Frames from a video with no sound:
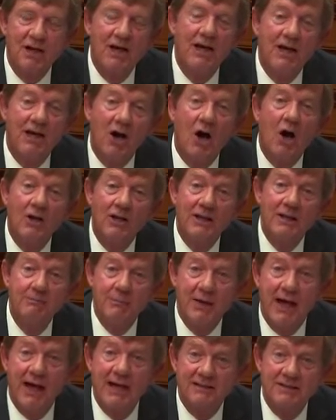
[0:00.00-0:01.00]
all
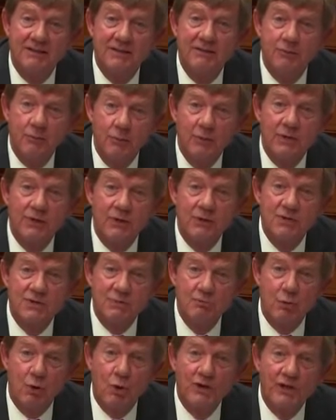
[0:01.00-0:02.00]
impacted with
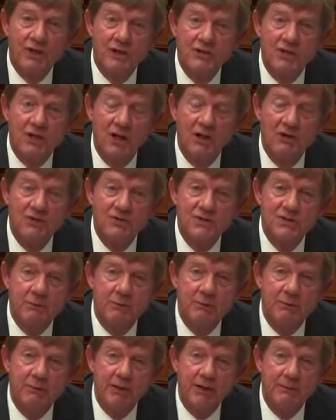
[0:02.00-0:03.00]
those mortgage loans that
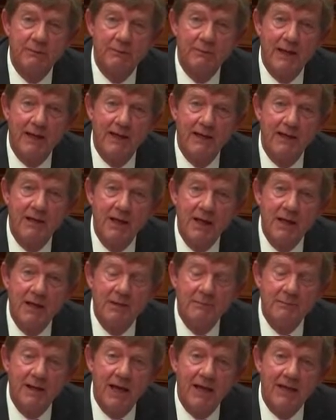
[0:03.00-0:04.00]
were being
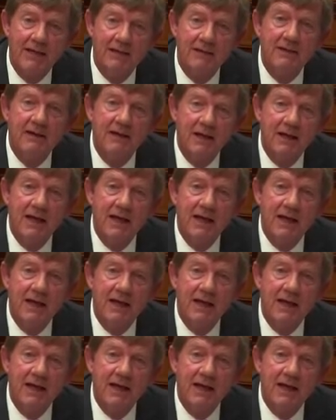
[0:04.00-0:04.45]
made.